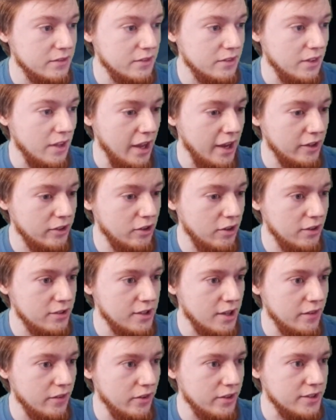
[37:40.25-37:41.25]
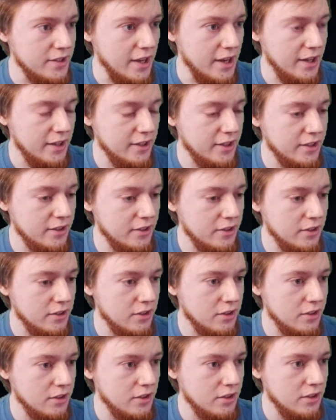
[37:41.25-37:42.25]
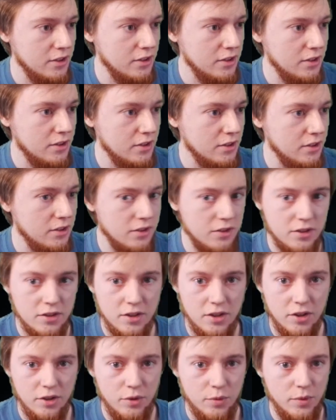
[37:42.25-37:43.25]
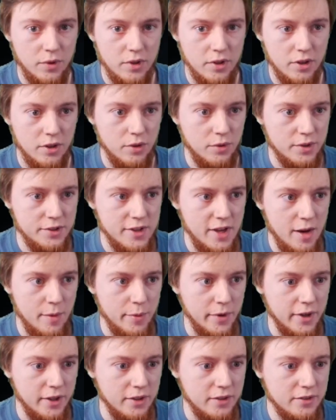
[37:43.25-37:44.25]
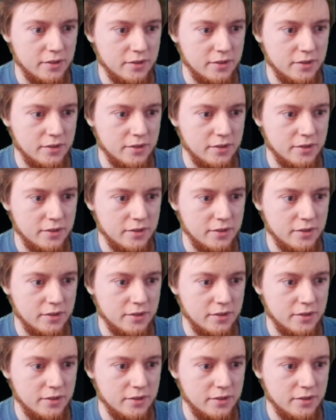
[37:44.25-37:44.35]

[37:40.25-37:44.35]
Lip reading: land cards out of our deck. Oh, whoa, what's happening?